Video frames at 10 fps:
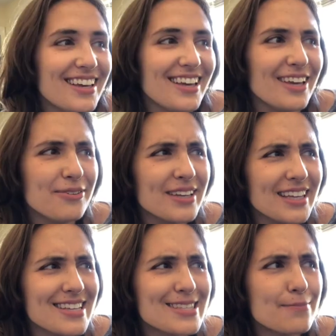It
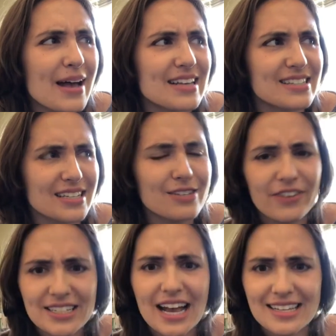really is the best. It's a
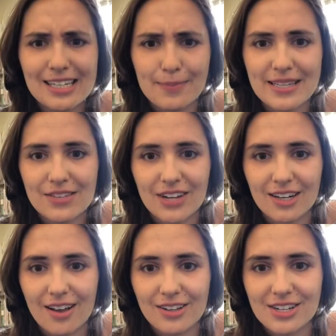fantastic piece of
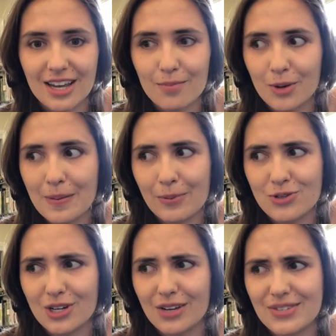technology and more people
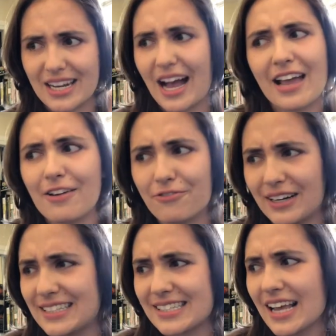should use it. I have
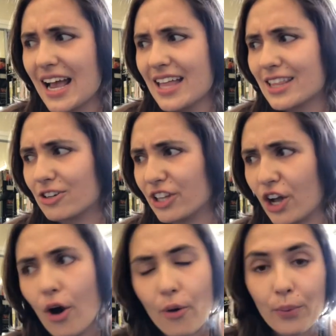friends that are like,
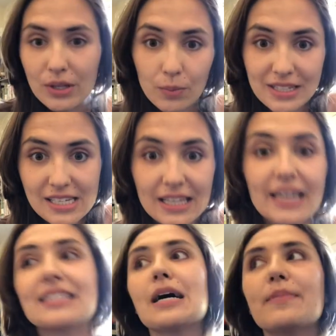oh, what's it
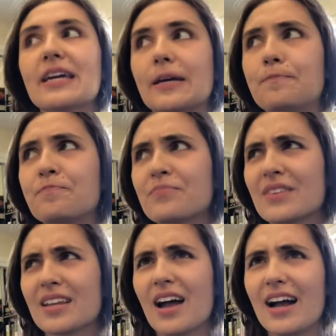like dubbing? And
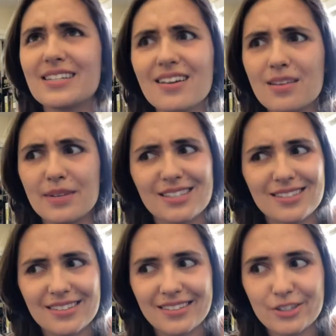I tell them
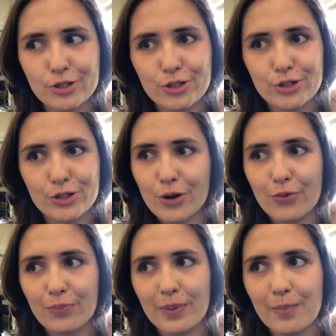it's
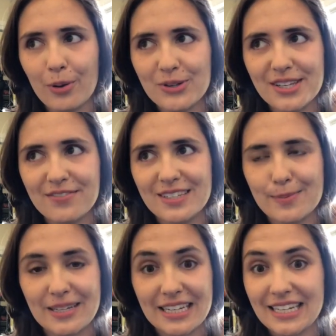so impulsive and
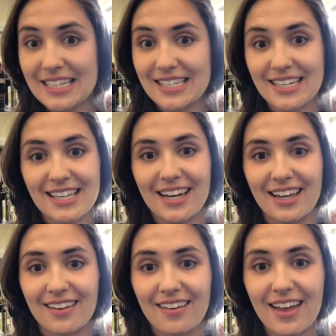spontaneous and
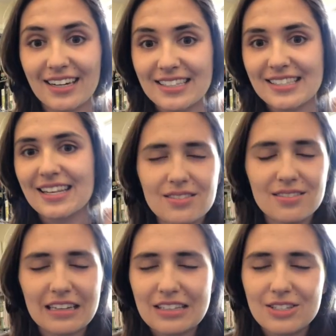exciting. And
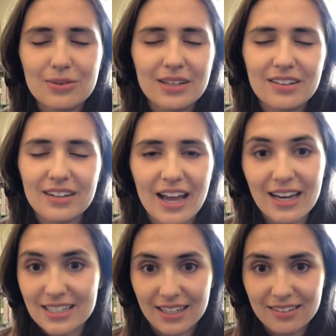it's doing good
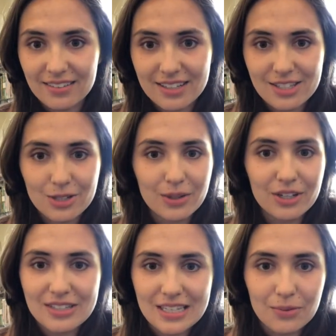acting. It's doing
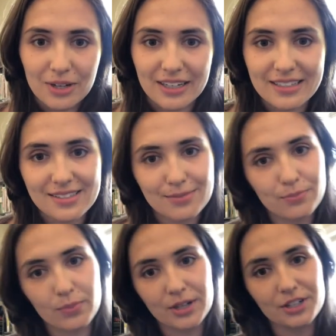good scene work. It's
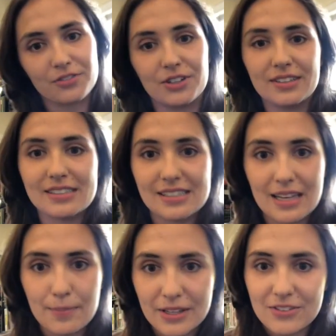wonderful. It's
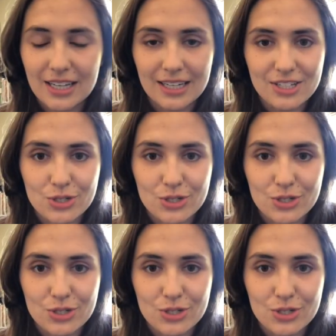uplifting and it's